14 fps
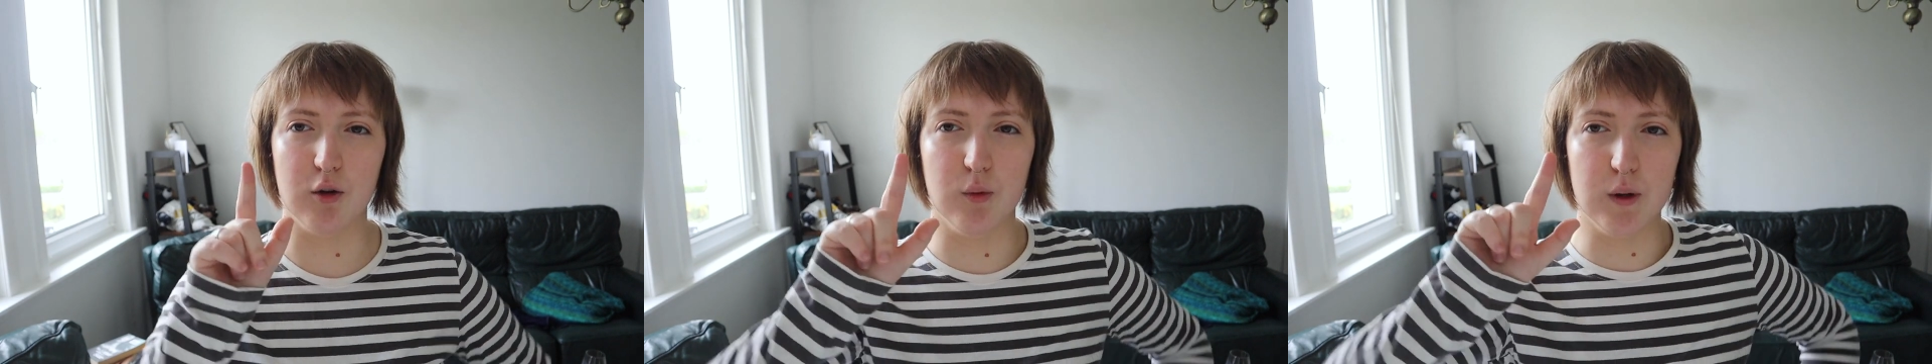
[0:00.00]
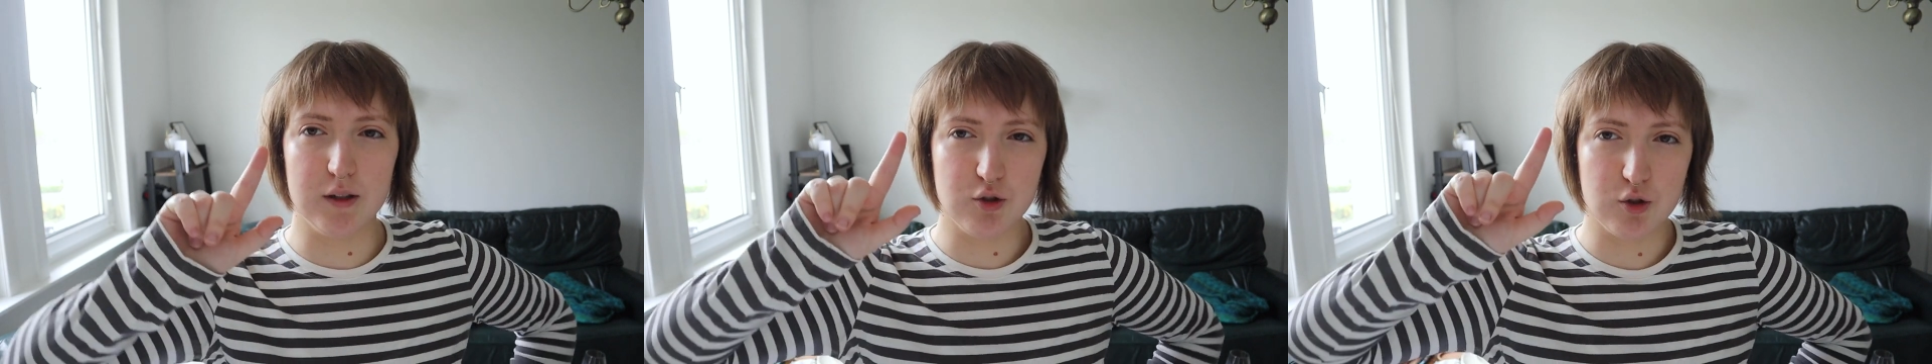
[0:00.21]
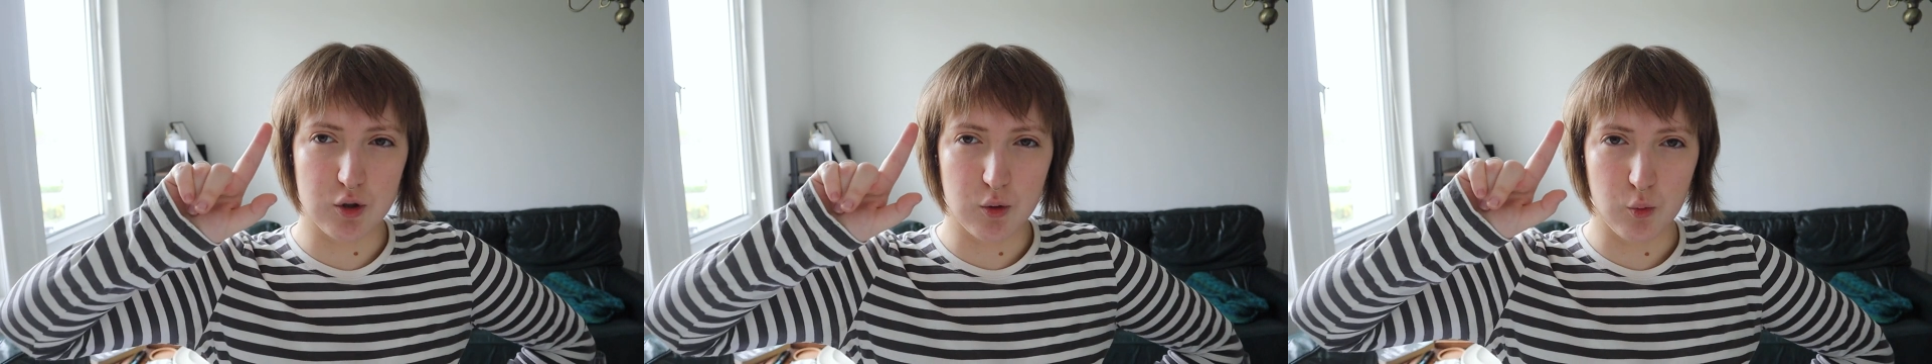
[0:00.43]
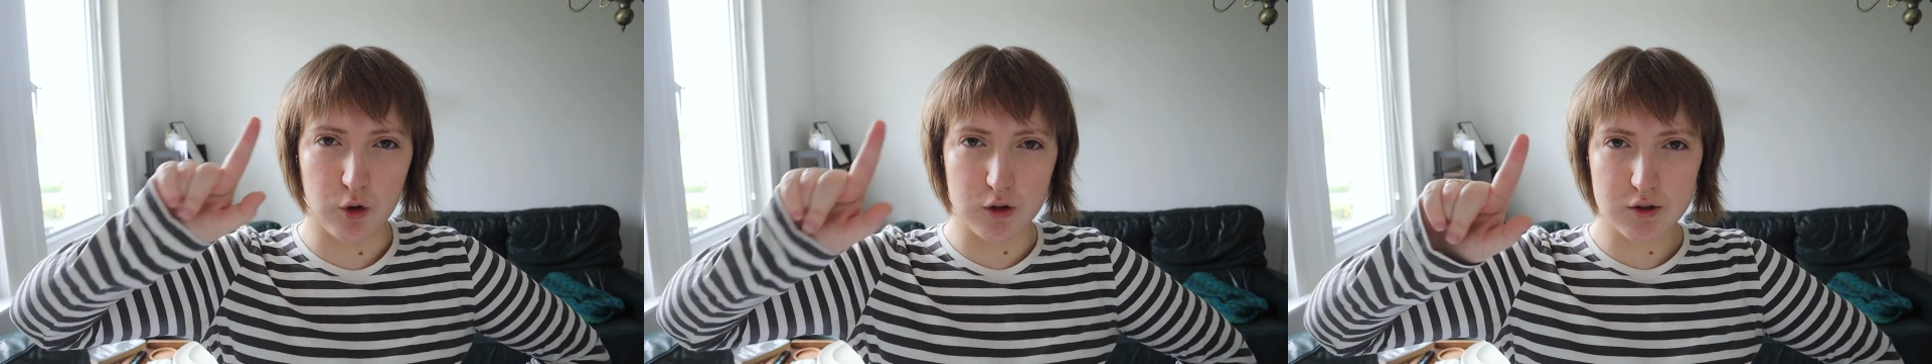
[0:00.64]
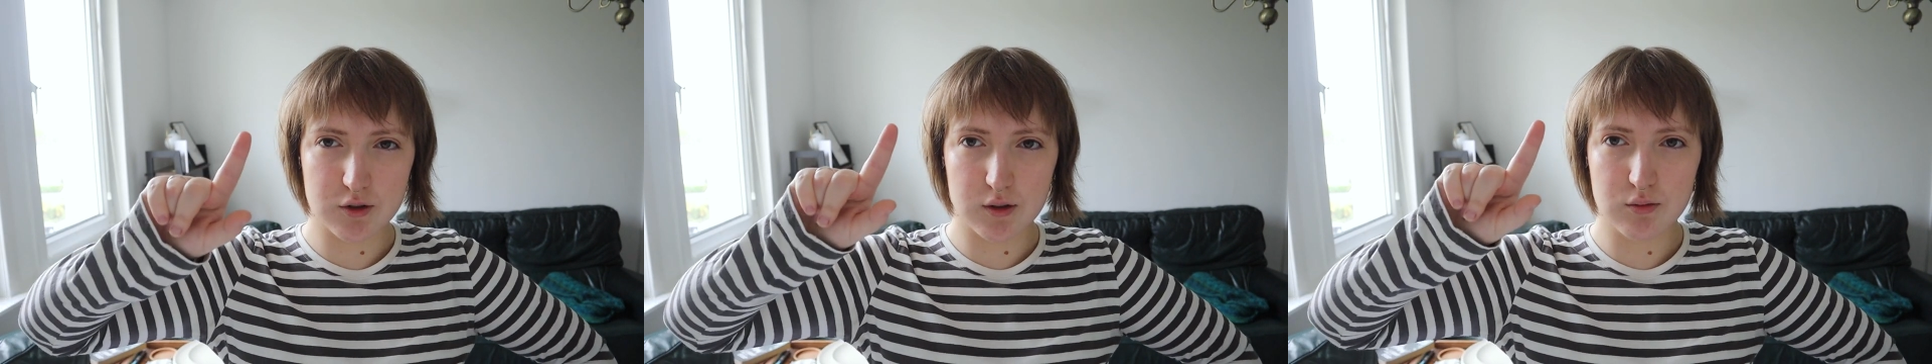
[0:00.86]
on going to
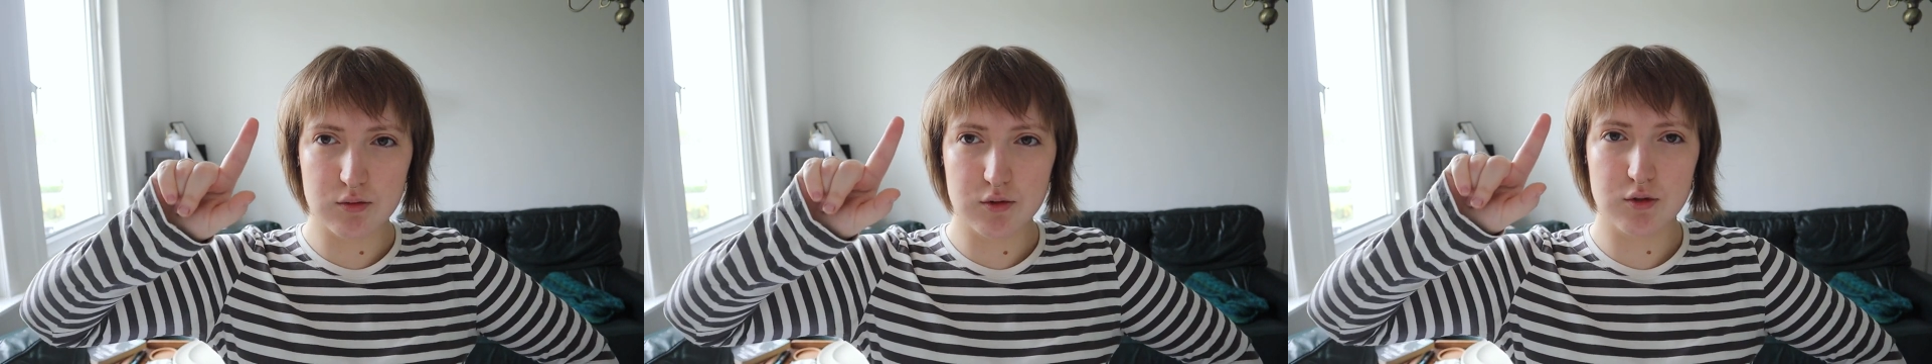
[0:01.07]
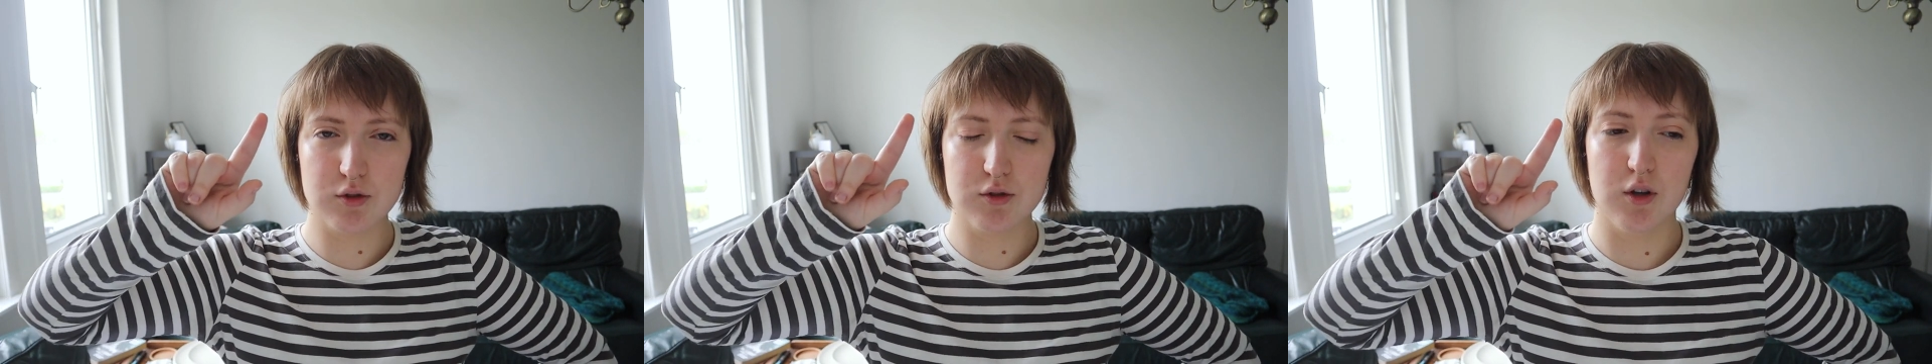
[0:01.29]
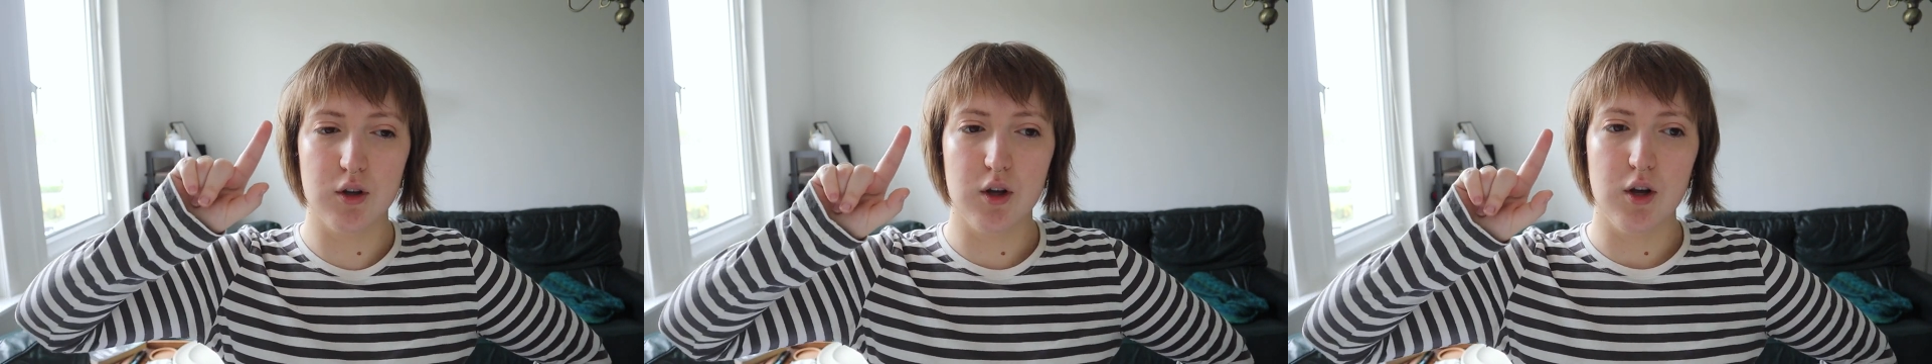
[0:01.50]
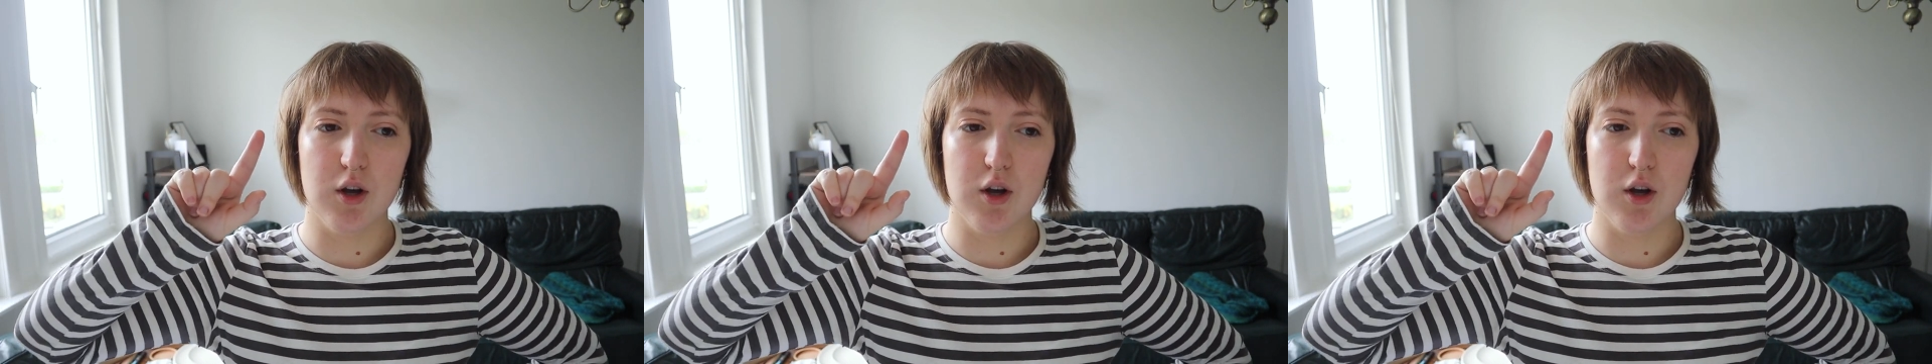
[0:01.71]
Waterstones,